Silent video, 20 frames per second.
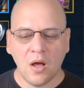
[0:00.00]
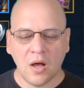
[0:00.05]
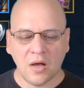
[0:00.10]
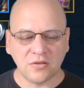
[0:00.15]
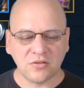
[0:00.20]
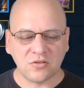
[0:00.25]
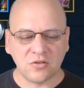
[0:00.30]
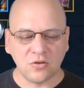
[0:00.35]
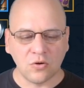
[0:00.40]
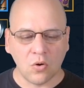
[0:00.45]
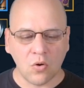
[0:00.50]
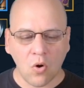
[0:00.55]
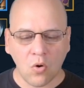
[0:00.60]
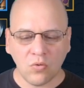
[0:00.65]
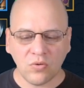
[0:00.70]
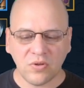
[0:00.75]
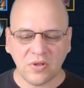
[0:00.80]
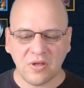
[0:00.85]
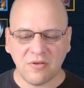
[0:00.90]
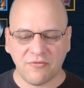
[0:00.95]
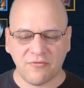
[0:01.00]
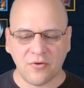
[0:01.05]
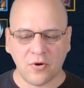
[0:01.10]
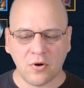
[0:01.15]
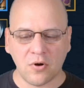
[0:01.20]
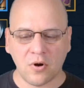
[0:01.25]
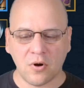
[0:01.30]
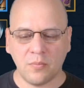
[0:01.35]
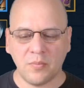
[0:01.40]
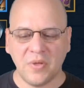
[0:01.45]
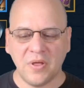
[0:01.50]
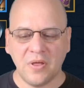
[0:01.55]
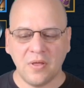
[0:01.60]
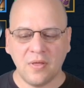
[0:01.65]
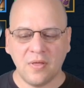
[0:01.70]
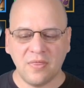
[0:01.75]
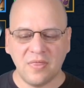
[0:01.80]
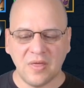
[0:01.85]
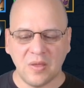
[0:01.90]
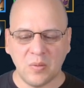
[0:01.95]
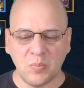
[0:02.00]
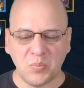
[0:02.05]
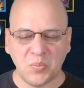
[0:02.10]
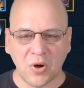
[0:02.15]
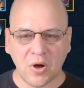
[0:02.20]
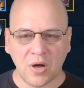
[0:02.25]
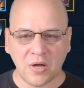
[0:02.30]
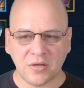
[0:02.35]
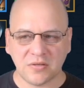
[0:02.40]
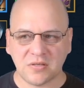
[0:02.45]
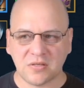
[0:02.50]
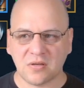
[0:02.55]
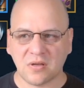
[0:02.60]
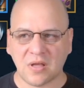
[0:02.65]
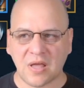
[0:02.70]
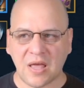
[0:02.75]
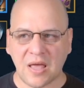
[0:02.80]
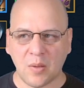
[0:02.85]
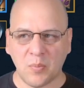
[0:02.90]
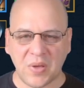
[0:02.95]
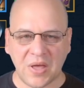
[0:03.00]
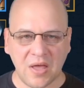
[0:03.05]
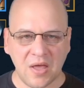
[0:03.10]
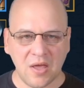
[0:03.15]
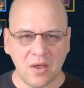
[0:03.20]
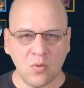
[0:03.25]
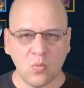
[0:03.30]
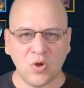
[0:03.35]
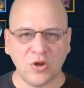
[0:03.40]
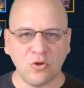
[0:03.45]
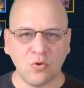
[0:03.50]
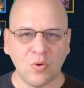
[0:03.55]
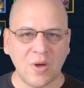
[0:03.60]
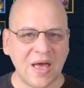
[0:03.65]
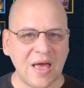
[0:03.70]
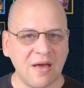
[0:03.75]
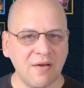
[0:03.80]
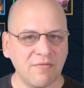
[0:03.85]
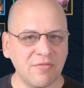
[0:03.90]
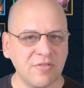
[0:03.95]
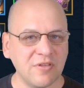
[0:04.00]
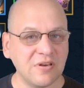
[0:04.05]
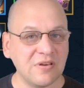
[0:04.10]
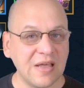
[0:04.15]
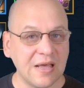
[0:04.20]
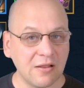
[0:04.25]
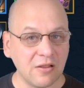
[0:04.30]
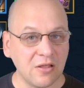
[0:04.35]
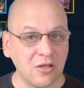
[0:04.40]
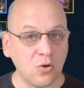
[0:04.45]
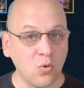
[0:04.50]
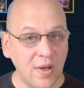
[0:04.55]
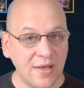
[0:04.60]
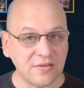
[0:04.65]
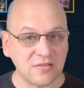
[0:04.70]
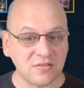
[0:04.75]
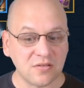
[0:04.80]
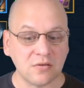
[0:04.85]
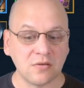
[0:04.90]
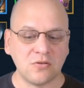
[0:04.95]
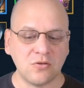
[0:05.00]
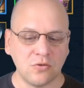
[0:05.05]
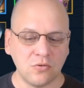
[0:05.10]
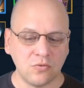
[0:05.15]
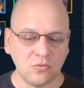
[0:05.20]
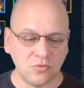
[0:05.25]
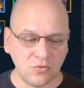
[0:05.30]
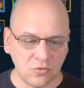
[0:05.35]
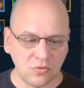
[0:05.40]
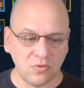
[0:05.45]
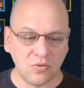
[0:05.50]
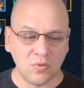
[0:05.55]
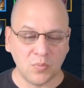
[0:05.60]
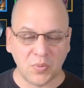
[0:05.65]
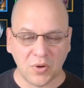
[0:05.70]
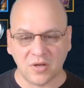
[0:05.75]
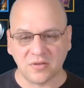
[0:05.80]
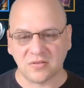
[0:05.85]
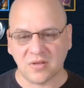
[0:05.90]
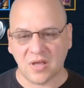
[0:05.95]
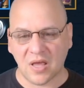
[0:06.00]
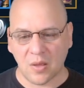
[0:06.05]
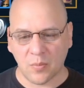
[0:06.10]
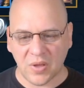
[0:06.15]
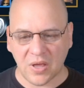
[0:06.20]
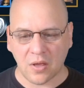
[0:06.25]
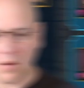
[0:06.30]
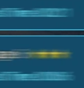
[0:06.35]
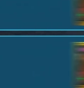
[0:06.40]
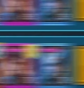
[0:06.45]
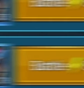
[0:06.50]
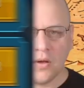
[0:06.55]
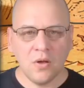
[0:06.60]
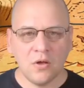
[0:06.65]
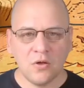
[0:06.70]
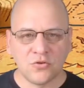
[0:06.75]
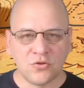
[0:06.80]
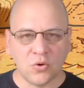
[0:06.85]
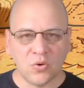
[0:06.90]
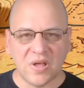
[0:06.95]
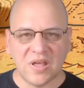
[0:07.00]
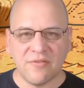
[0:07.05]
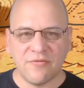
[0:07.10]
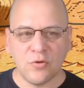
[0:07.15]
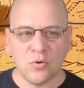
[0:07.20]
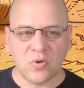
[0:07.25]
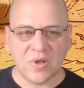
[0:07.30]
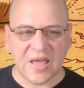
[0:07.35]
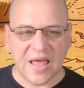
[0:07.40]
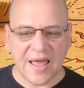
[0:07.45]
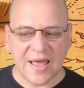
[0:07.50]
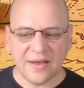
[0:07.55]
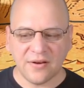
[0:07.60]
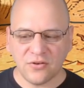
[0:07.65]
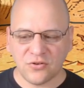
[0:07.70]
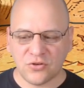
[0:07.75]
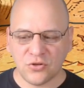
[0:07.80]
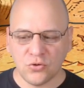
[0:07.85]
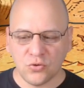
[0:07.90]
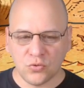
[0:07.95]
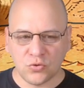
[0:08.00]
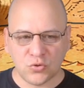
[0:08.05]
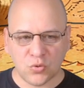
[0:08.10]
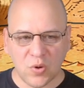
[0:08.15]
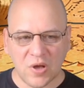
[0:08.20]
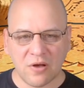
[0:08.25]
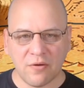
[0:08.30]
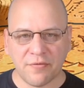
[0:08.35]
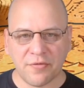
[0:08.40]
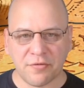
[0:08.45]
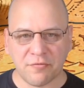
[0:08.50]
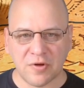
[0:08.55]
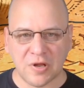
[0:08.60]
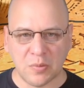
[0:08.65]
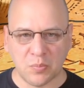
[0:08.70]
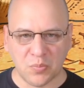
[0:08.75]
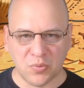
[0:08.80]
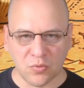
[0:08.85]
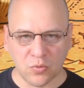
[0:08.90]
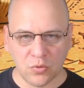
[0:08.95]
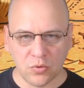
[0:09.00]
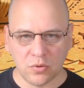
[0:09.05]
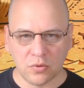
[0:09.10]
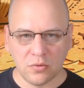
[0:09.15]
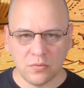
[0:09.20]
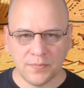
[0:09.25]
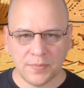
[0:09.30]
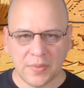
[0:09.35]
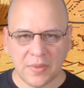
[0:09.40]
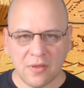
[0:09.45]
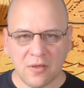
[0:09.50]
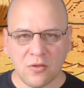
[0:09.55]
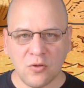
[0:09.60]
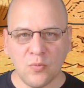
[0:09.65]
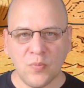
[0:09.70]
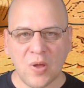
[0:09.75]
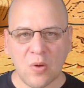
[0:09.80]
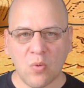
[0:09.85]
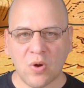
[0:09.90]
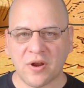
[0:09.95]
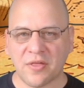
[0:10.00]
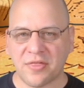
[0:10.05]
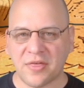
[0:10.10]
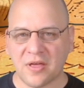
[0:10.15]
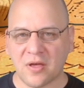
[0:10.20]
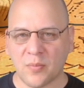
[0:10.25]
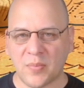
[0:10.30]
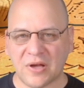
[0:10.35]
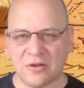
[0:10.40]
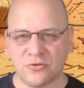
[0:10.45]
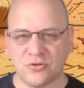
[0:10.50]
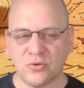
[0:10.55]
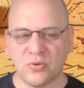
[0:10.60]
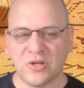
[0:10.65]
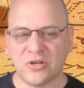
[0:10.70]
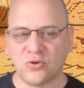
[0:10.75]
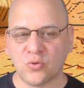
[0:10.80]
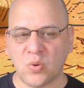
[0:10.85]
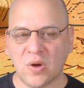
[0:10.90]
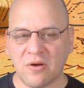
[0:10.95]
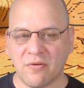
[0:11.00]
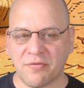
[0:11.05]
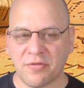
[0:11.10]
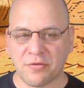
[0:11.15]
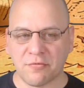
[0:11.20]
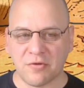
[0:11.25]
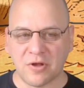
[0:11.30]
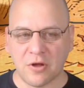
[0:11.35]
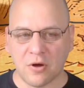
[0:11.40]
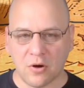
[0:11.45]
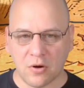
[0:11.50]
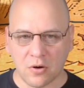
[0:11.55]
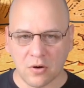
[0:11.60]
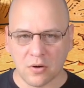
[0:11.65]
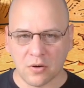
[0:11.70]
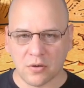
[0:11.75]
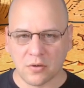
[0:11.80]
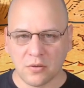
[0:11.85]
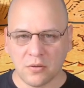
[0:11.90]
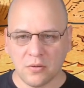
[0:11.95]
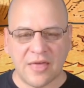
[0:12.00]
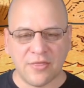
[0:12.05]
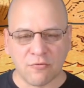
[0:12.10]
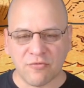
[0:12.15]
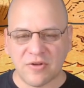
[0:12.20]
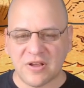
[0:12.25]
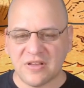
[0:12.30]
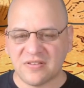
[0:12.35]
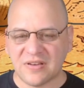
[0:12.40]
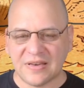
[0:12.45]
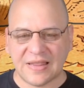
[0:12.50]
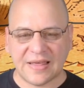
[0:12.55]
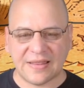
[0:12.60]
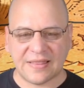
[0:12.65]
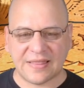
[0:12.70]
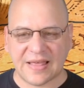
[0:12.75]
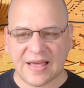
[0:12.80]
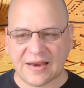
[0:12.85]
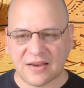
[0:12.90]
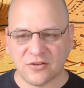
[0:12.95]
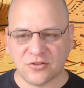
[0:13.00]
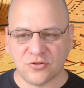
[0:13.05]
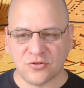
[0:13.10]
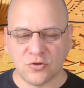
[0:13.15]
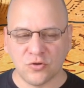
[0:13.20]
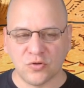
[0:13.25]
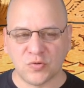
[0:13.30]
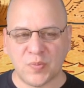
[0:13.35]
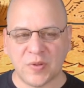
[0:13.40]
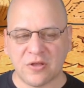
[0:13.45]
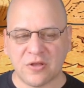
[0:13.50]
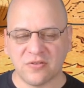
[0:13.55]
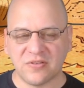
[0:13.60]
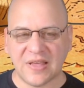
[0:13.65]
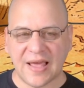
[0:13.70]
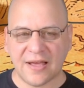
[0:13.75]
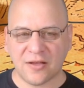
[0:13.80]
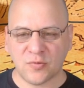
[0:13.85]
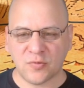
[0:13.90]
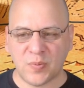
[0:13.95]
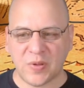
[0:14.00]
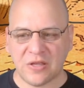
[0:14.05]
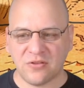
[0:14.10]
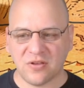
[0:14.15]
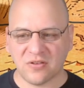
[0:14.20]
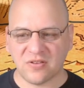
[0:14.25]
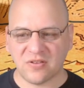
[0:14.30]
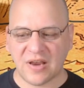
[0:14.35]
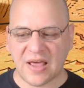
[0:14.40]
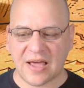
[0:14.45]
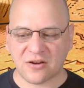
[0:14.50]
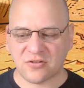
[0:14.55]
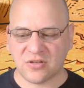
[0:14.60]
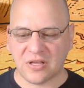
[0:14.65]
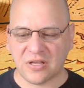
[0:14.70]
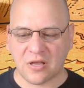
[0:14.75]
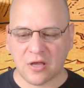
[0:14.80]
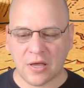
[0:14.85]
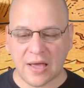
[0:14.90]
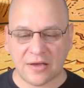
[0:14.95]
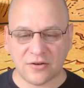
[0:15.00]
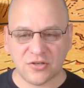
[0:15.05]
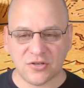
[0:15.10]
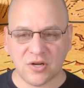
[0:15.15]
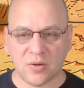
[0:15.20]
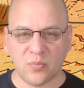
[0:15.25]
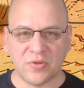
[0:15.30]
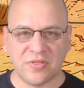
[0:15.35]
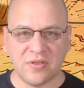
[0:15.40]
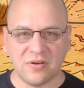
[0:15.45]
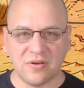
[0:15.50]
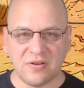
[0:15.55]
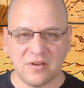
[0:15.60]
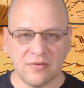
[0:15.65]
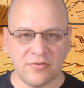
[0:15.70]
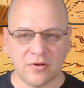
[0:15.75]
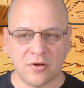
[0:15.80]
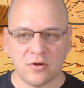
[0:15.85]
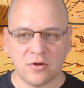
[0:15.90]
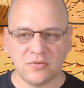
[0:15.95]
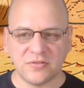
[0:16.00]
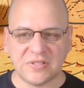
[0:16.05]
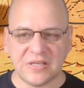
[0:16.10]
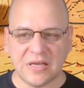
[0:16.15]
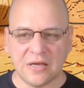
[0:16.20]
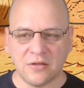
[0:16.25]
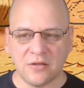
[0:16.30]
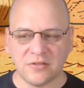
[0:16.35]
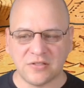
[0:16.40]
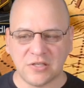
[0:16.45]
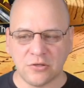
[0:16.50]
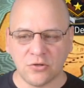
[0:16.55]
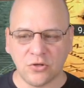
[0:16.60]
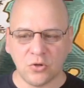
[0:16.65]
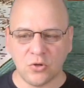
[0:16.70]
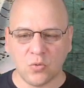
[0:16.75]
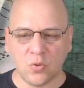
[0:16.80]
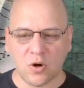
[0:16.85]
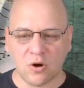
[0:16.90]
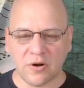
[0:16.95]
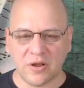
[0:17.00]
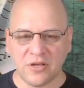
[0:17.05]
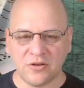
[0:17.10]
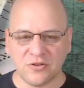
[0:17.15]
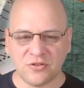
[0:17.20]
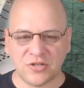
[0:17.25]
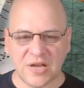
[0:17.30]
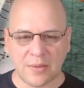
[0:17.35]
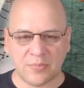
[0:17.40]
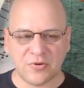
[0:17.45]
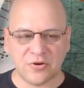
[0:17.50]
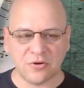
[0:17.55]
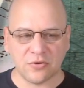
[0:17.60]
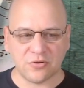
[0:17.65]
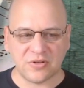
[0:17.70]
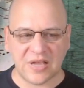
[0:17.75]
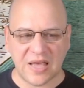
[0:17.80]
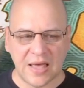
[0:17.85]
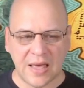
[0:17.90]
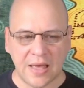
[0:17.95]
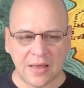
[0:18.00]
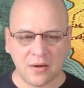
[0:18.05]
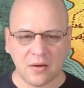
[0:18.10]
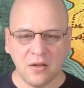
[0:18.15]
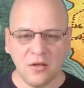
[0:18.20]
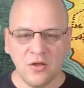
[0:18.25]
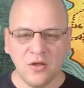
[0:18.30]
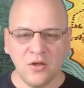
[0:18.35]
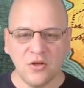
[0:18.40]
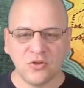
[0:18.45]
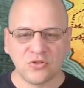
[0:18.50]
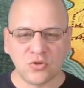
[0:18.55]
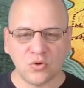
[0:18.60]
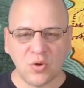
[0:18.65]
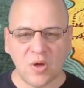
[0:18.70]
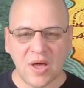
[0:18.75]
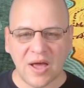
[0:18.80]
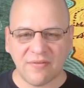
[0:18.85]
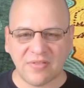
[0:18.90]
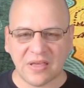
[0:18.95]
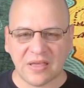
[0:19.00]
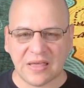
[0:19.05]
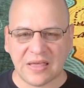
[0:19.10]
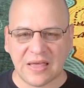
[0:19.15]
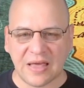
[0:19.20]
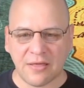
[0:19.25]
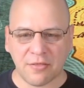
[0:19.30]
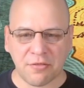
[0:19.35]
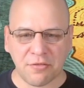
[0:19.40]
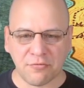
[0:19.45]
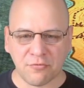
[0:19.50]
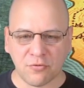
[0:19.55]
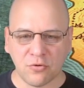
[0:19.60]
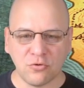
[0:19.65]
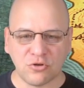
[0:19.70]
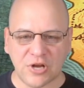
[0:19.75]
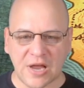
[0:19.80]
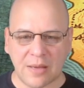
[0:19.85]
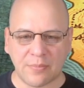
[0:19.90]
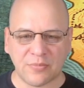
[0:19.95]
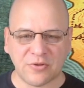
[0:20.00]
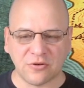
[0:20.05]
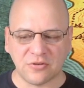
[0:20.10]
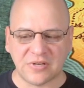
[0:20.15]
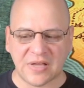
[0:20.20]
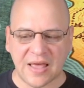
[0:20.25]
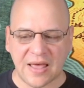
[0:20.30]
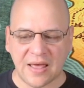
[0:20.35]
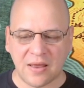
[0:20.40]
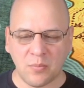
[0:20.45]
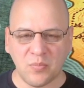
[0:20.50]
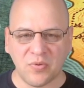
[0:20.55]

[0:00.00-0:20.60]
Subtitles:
So only farm the boss campaign when you have the daily quest to do the boss campaign. So if you can't do 12-3 Brutal, you may want to think about doing 12-3 Hard. And the reason that that is true is because the XP doesn't actually catch up with the difficulty until you are in chapter 10. So you have to get through chapter 10